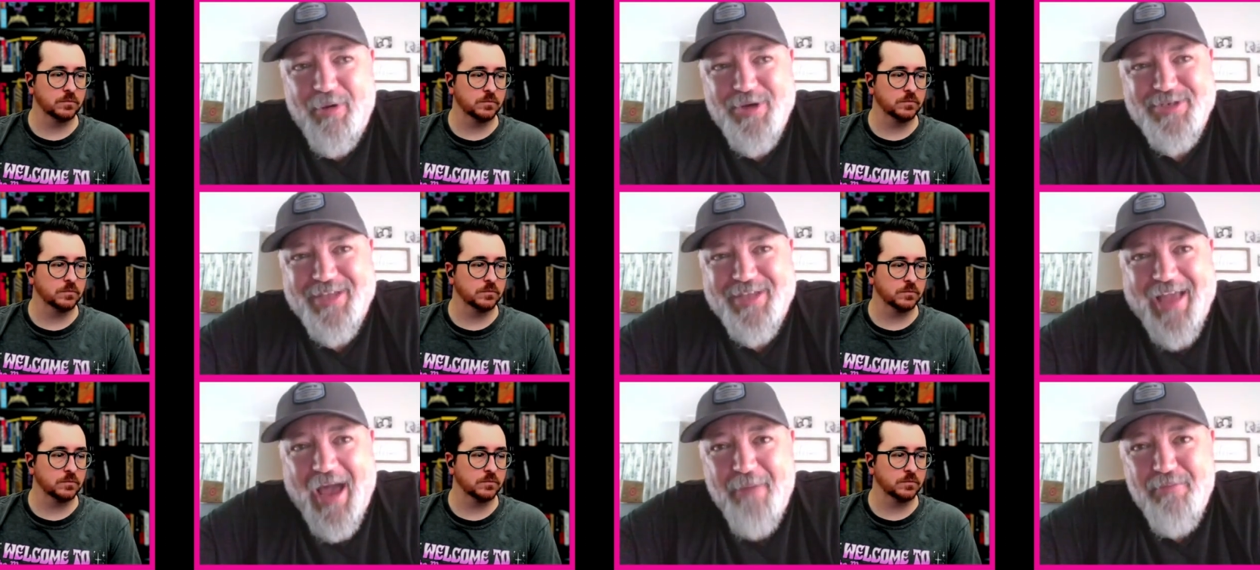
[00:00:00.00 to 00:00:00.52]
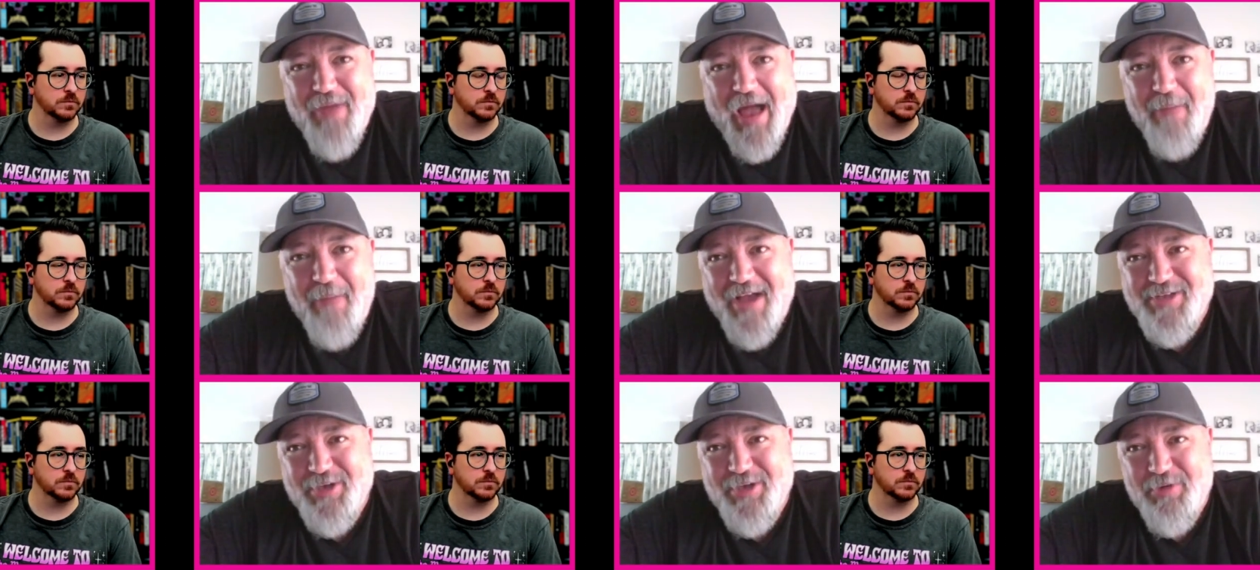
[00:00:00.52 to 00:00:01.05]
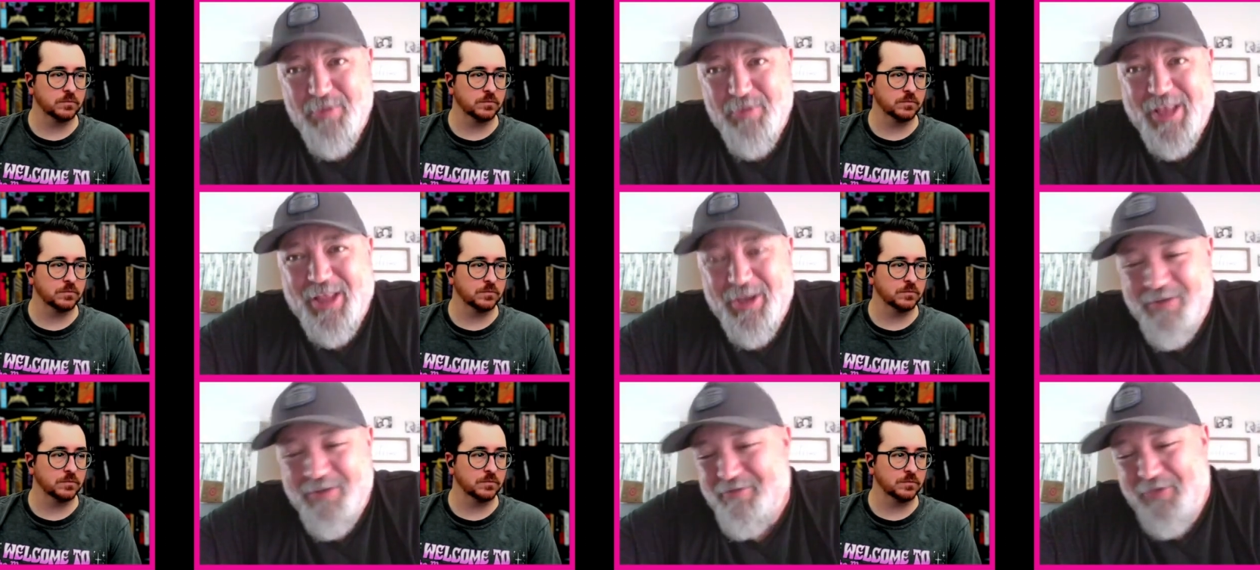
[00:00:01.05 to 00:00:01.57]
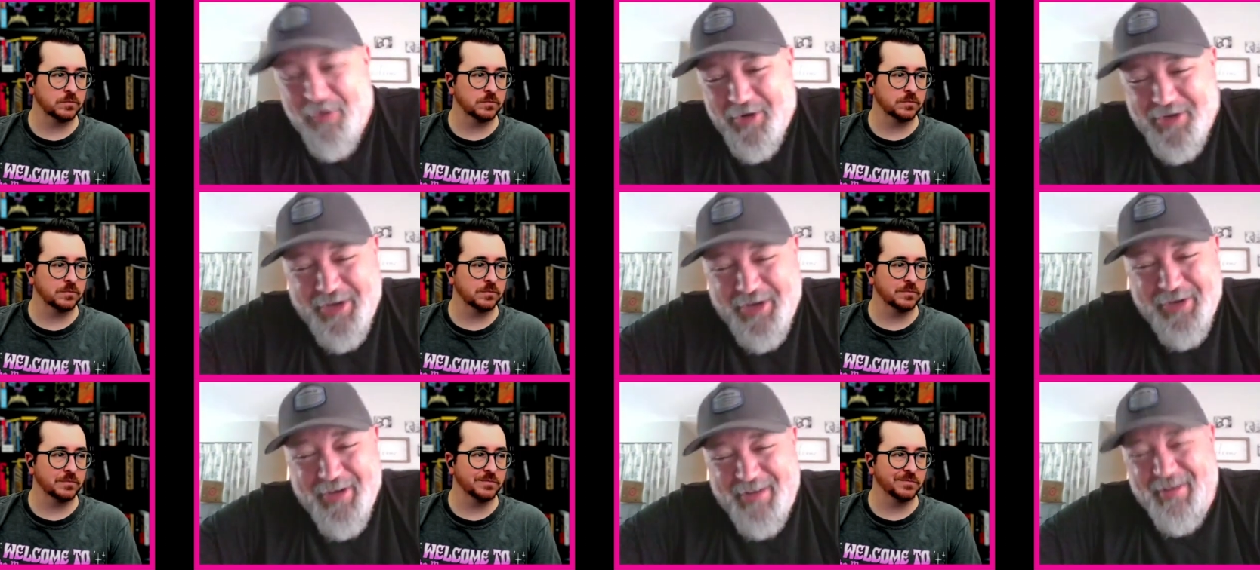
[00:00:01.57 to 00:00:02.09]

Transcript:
Speaker 1: personally I'm I'm actually really looking forward to